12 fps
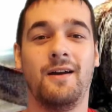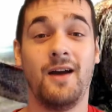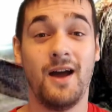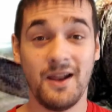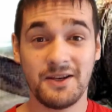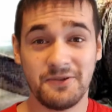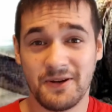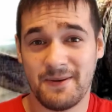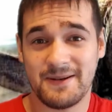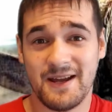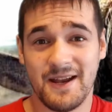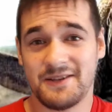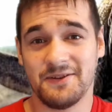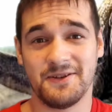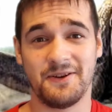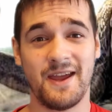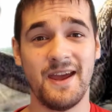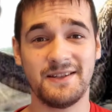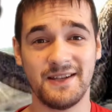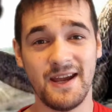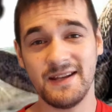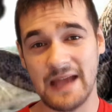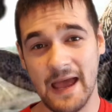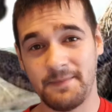I like talking about dinosaurs, okay? So
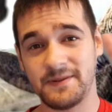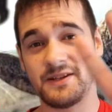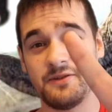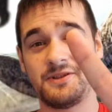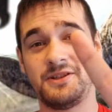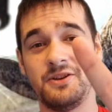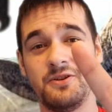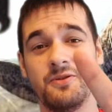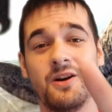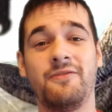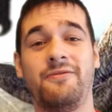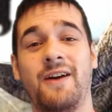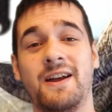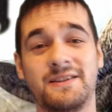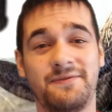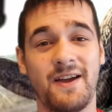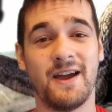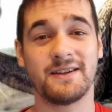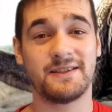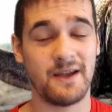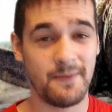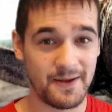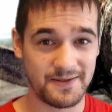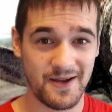here's episode 2 of Fast Facts
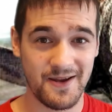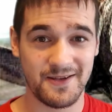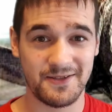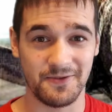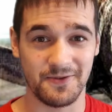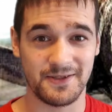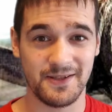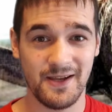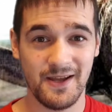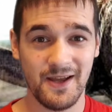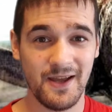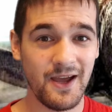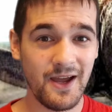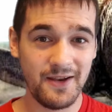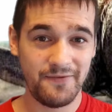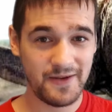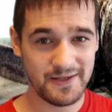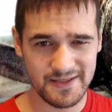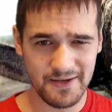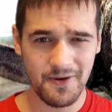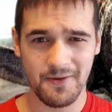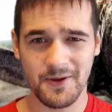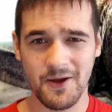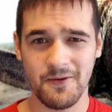about dinosaurs. And if you can see where
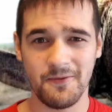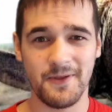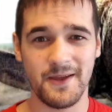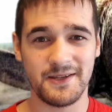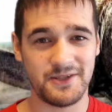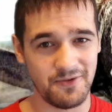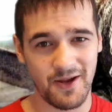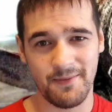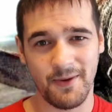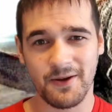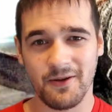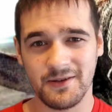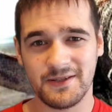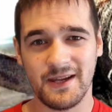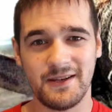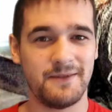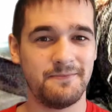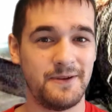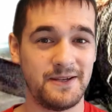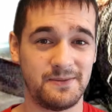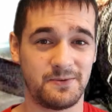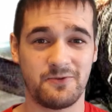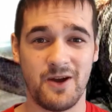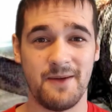I'm going with this, you like my content, then please
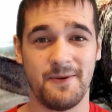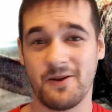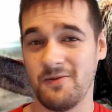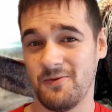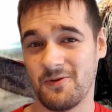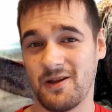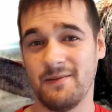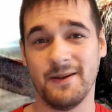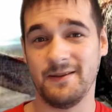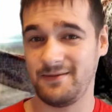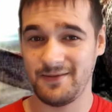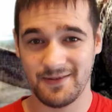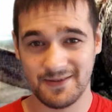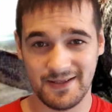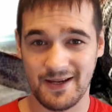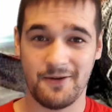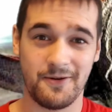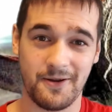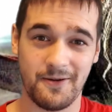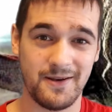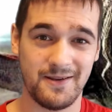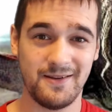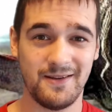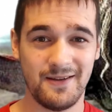subscribe. I got more coming. You see how we're going?
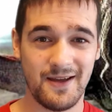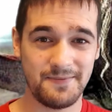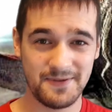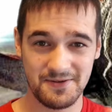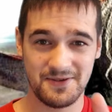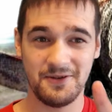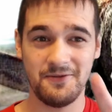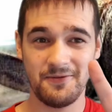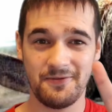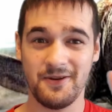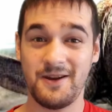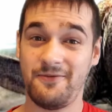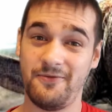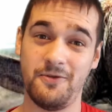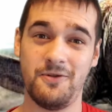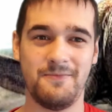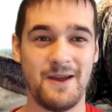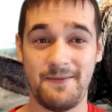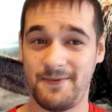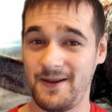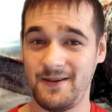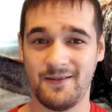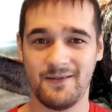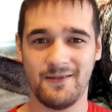Episode 2, 3, 4, maybe.